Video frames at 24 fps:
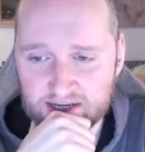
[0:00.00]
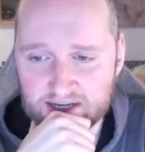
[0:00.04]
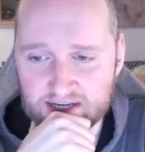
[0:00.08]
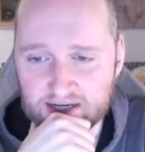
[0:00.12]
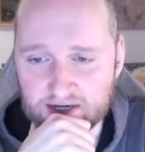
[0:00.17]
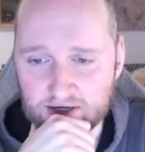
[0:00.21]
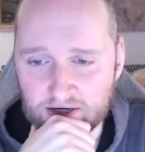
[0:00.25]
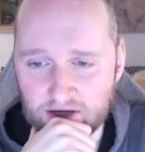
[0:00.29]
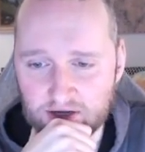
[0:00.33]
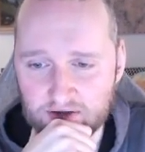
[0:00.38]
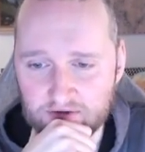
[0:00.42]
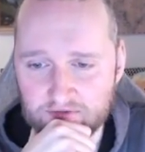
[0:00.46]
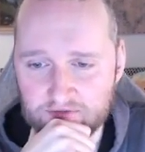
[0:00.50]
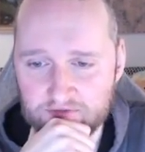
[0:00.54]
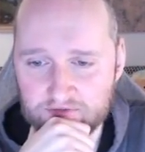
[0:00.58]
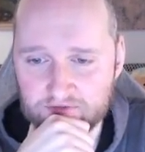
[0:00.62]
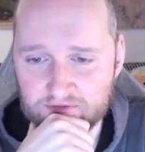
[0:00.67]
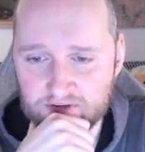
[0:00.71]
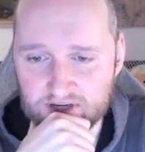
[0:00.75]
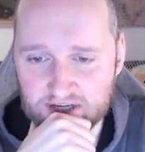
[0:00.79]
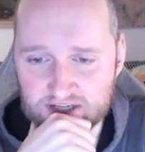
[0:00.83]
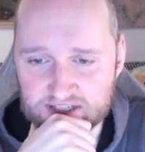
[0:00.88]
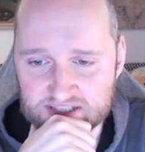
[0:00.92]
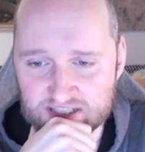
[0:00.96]
of
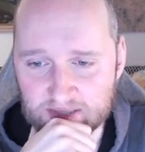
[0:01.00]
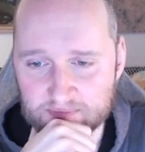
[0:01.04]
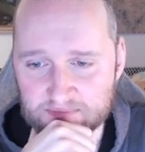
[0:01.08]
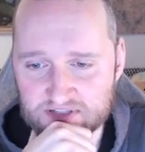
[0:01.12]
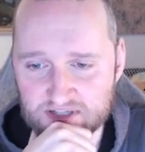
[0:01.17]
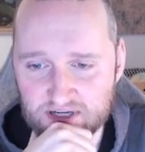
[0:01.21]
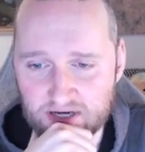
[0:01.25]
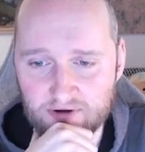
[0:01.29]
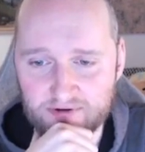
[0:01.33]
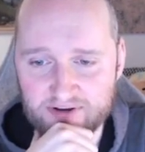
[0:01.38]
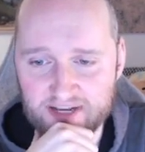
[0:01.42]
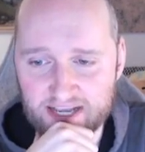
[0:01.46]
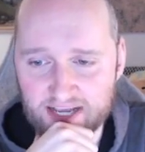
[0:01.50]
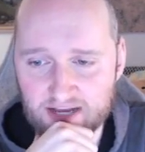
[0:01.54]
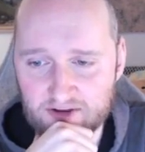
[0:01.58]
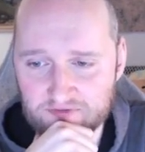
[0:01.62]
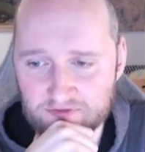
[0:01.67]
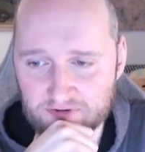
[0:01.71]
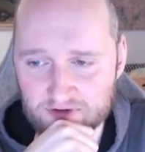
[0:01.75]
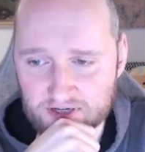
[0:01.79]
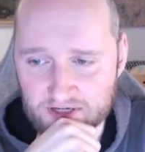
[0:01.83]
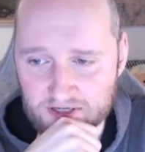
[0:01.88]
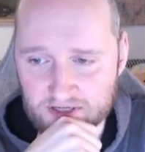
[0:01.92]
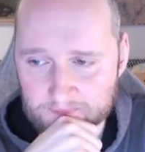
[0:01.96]
sub-Saharan
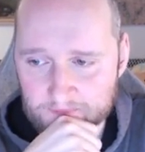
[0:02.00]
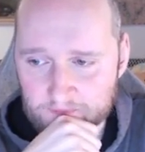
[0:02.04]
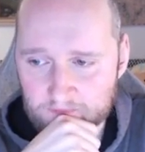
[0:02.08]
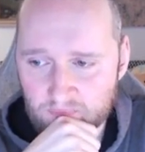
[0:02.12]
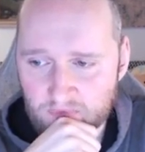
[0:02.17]
Africa.